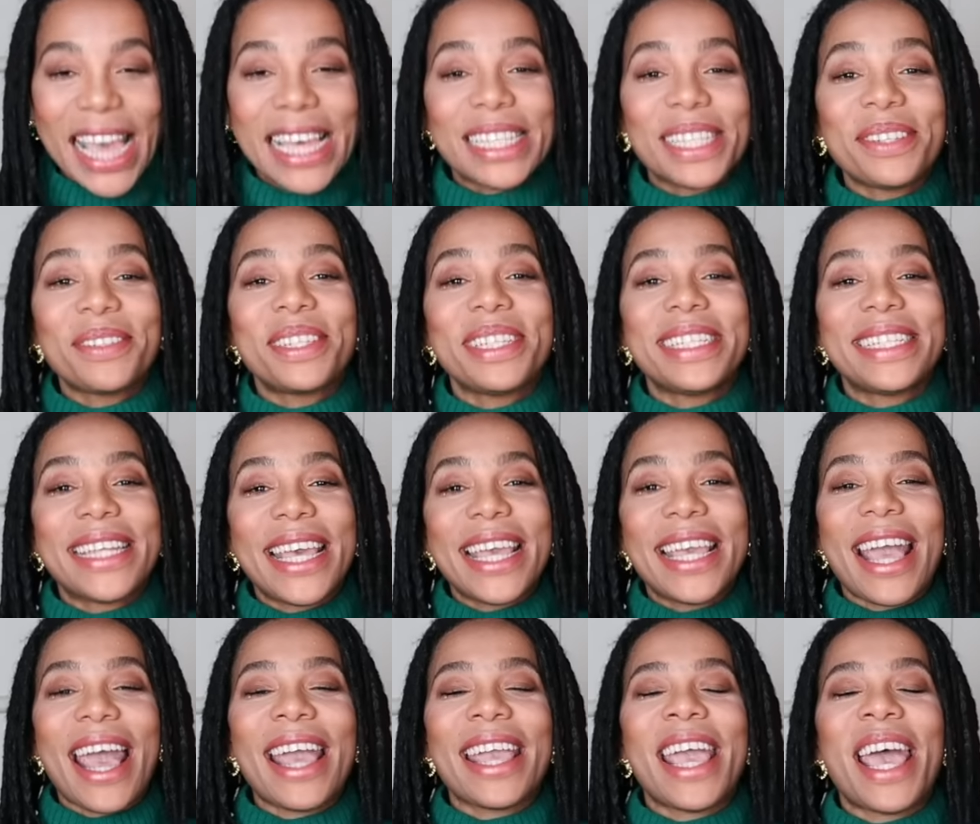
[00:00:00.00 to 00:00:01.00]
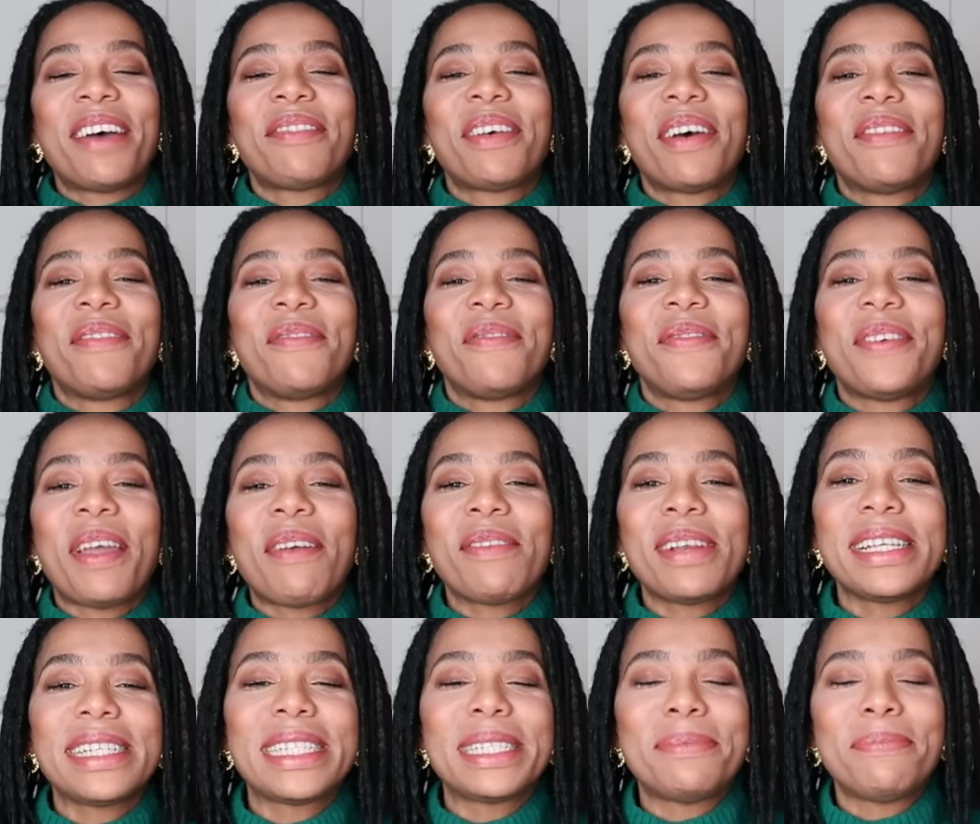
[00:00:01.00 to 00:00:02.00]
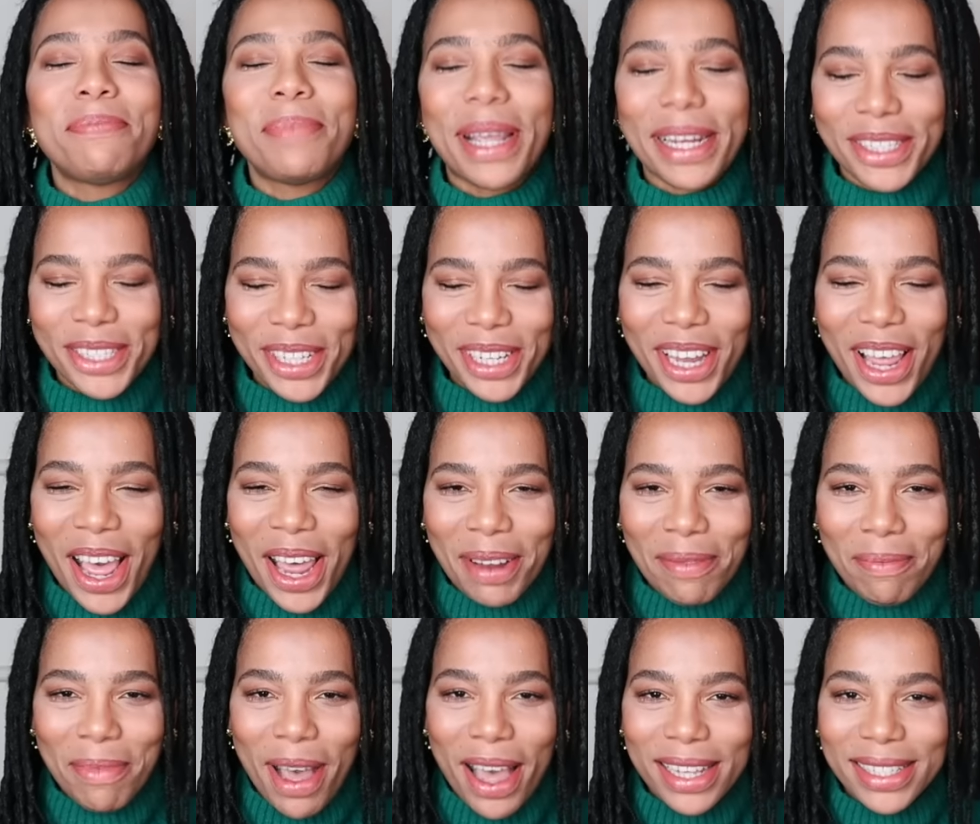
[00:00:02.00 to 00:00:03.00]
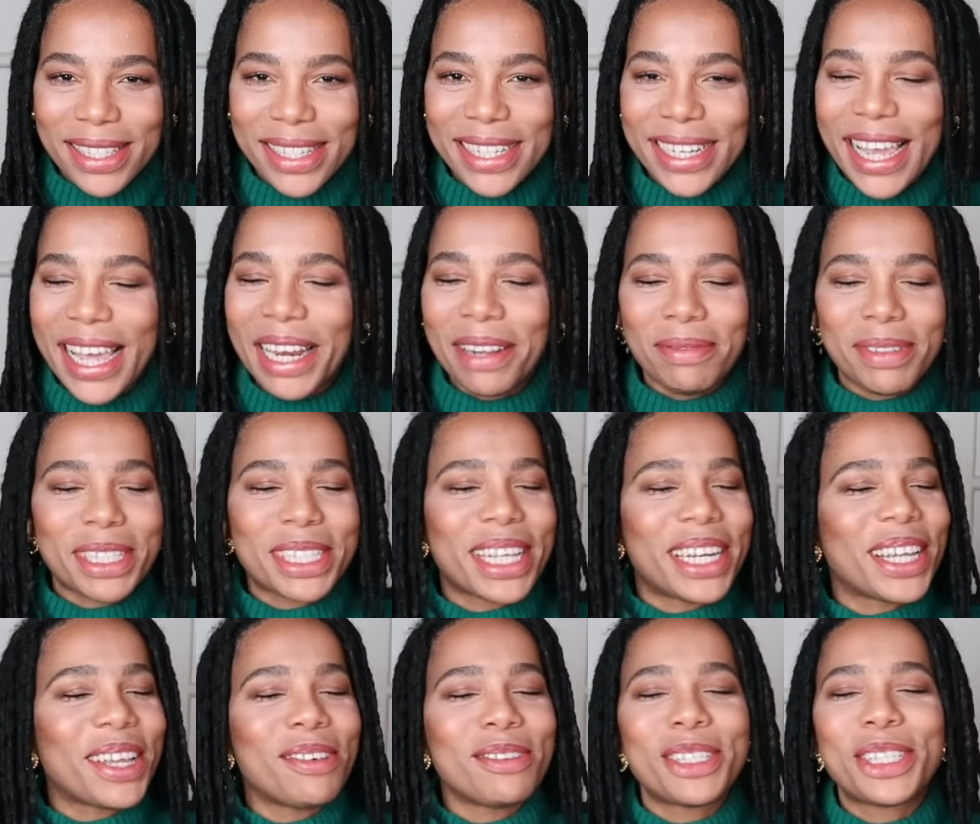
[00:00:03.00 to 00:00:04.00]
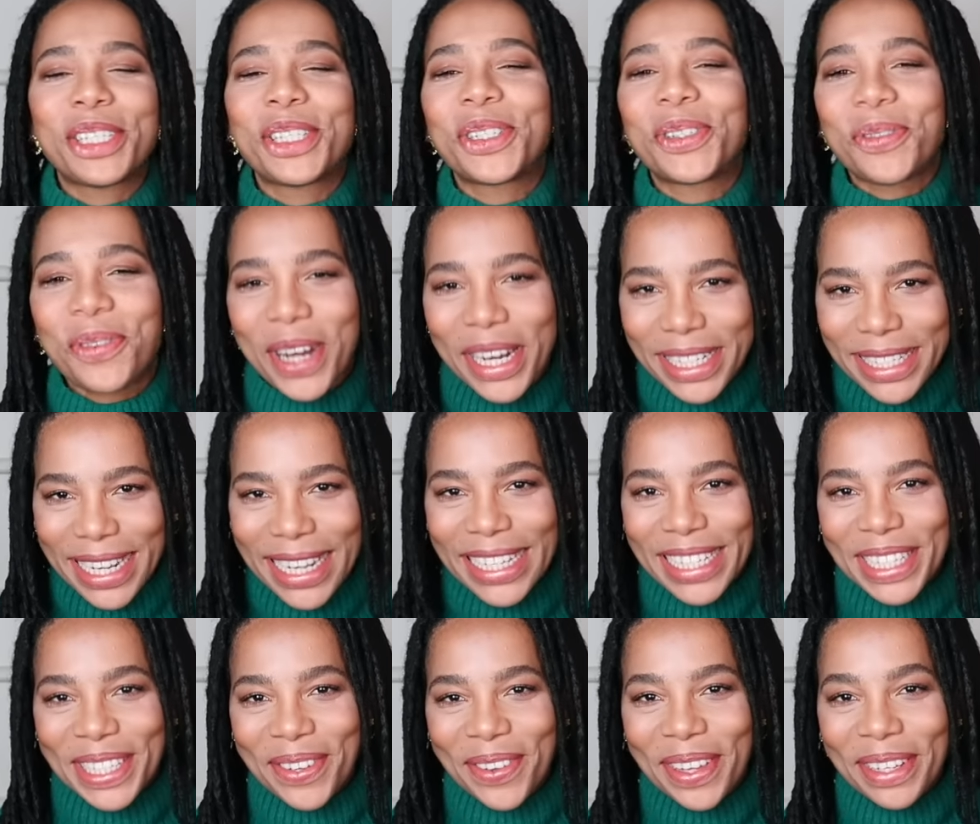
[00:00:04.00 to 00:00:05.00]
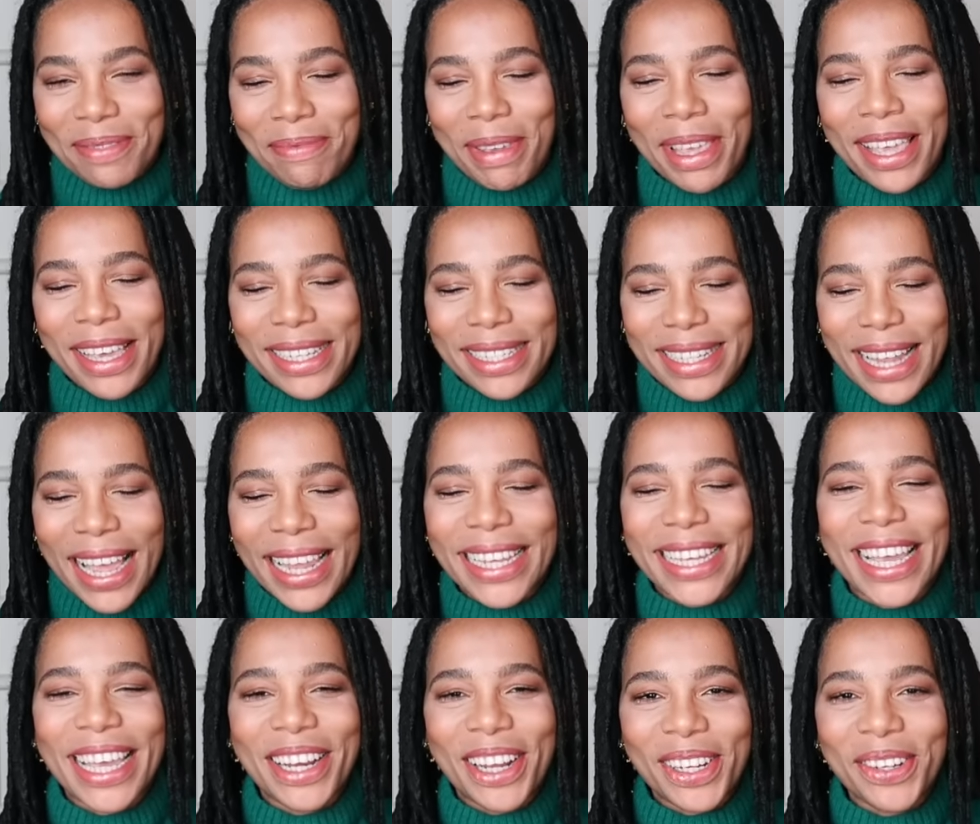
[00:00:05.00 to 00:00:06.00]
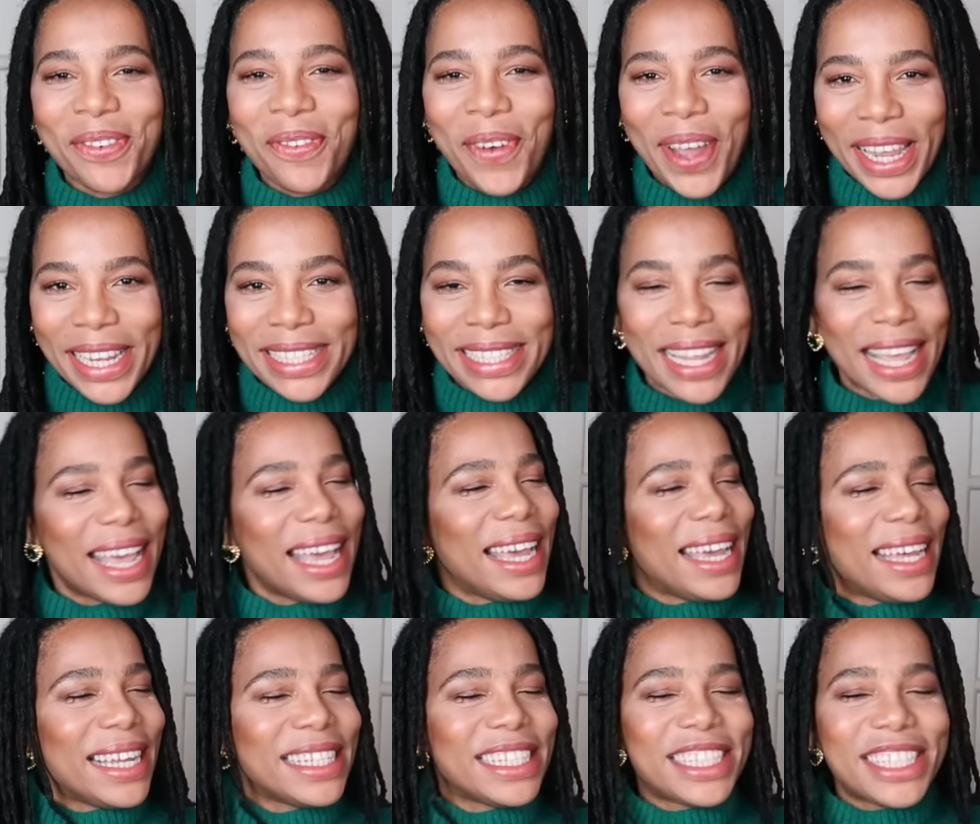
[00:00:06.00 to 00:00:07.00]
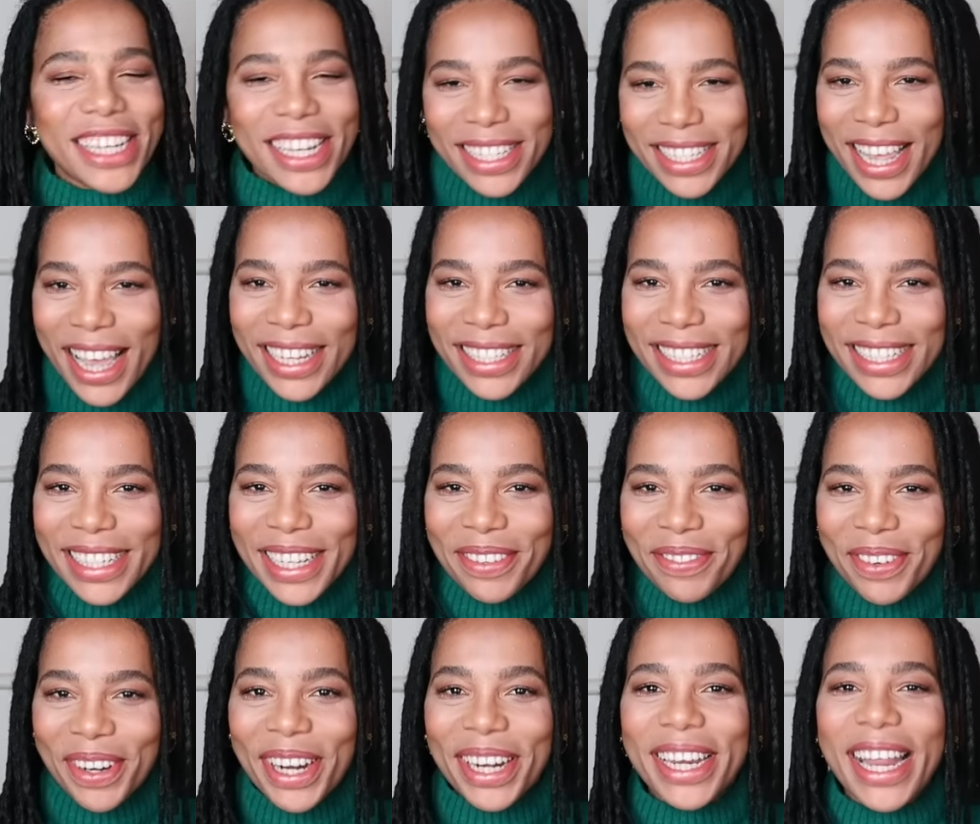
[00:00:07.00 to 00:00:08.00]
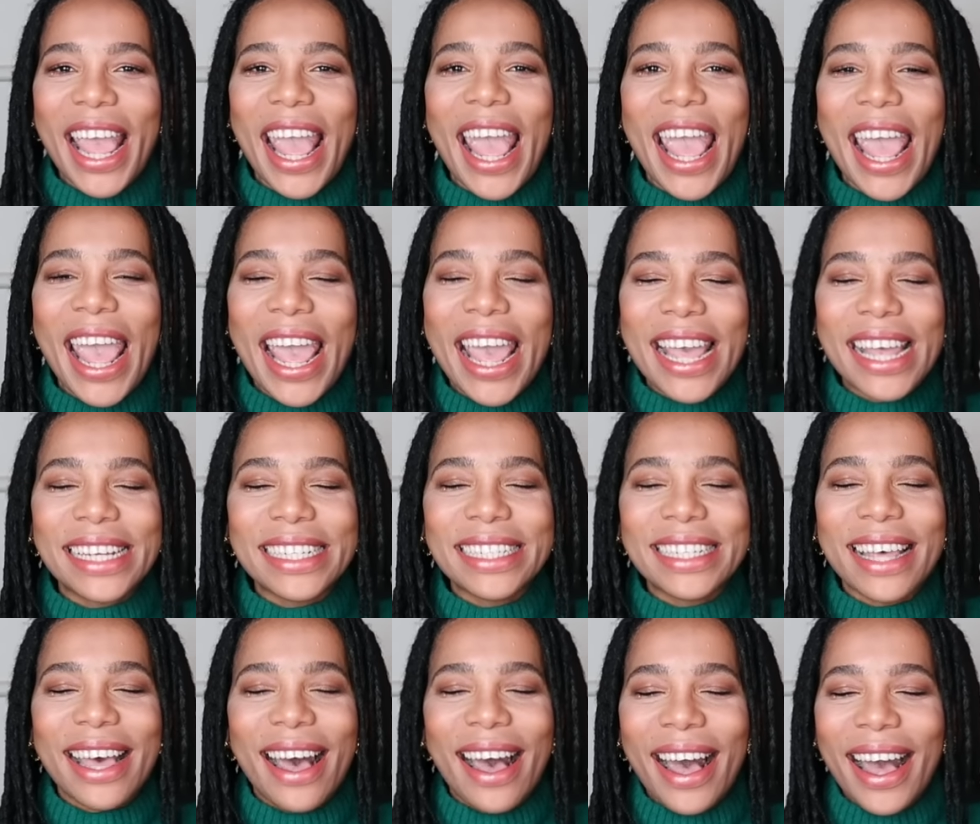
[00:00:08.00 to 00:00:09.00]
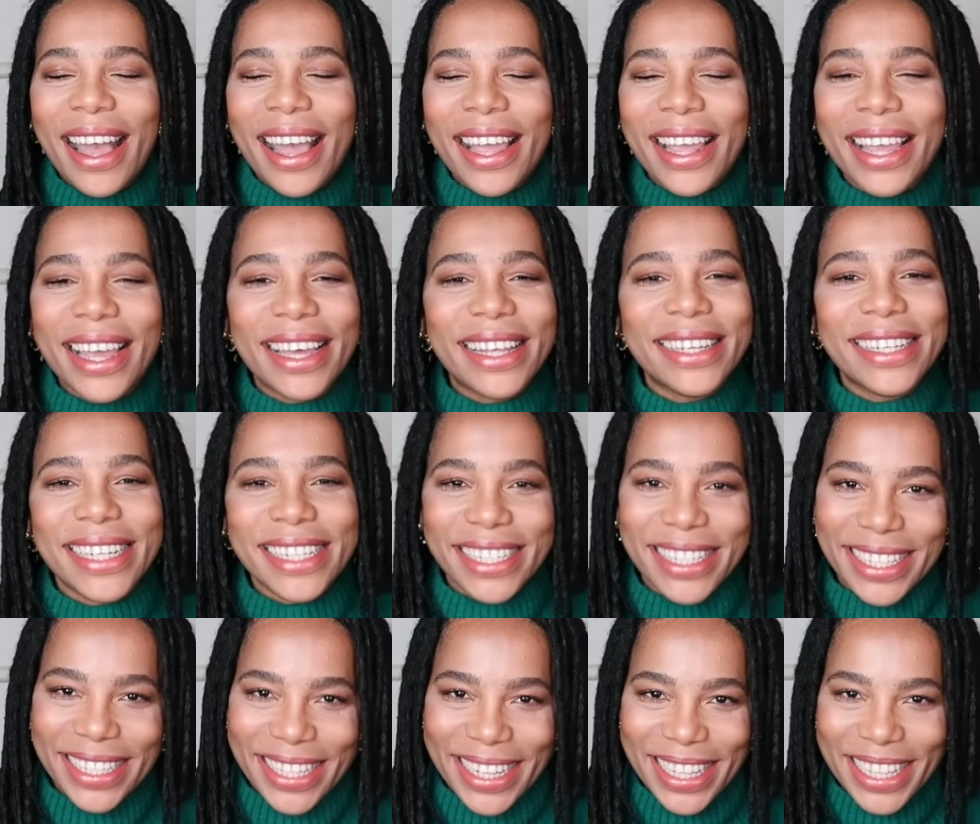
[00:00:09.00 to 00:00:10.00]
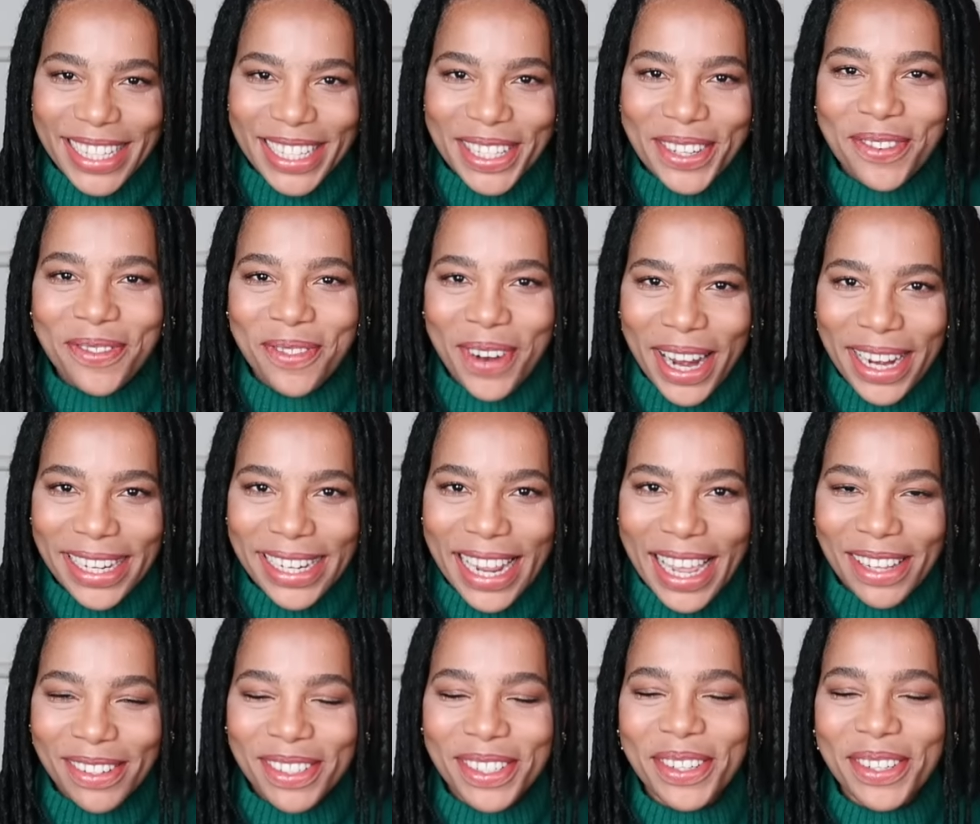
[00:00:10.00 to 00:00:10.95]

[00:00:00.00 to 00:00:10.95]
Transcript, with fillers: So today I have a very special unboxing and I'm just gonna go straight into it because I cannot wait. It just got delivered and I need to see this right now.